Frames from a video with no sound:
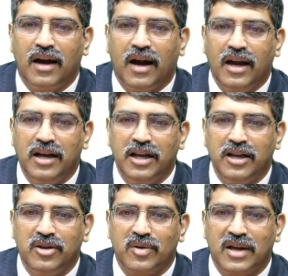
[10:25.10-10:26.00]
And
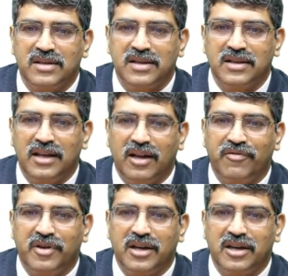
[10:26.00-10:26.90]
here you can see the
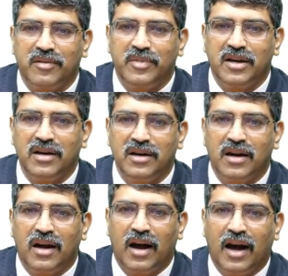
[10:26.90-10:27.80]
left atrium here
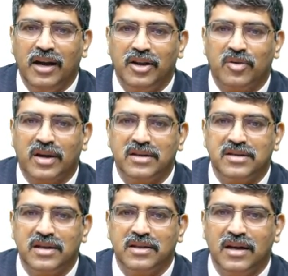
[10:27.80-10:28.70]
and you can
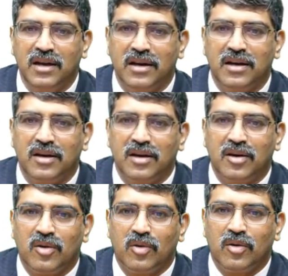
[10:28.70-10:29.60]
see the
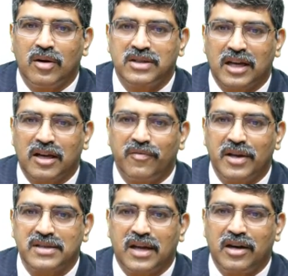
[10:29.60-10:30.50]

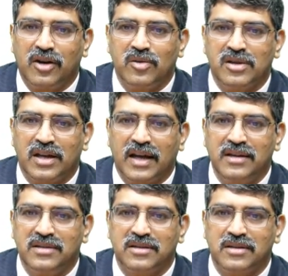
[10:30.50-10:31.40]
circumflex continuing
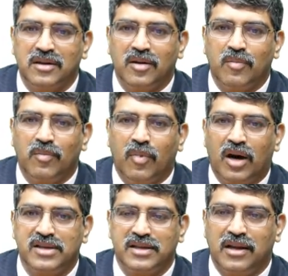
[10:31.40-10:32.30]
as
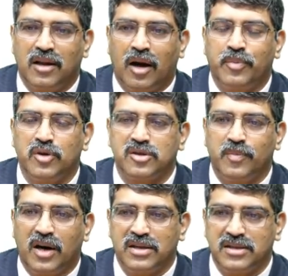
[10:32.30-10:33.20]
marginal, obtuse
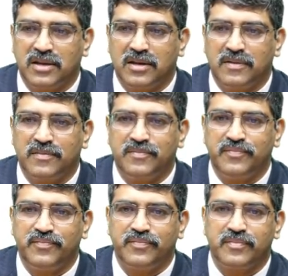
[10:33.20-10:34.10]
marginal.
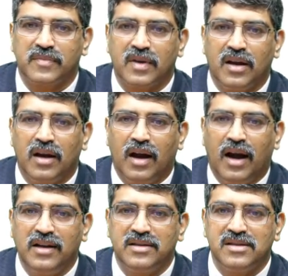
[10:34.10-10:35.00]

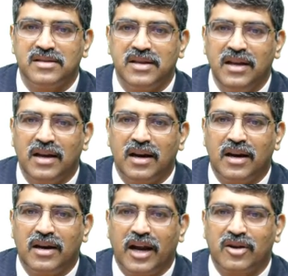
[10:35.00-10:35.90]
And this is the
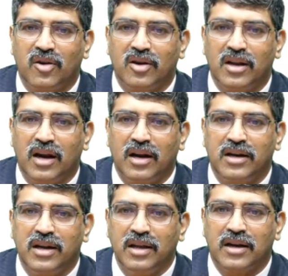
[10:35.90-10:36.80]
right coronary
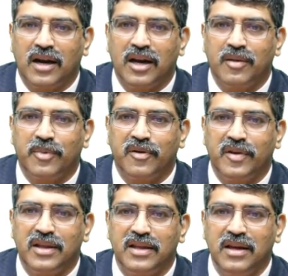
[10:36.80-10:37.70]
artery running
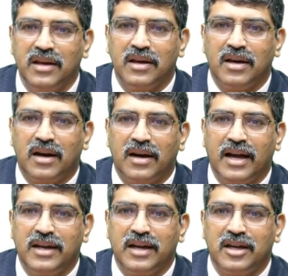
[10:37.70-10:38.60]
between the
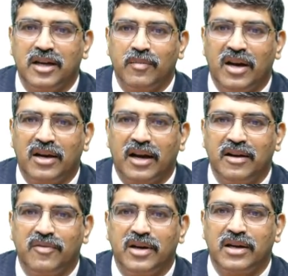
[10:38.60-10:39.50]
right atrium and
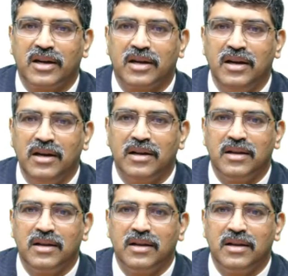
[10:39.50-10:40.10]
right ventricle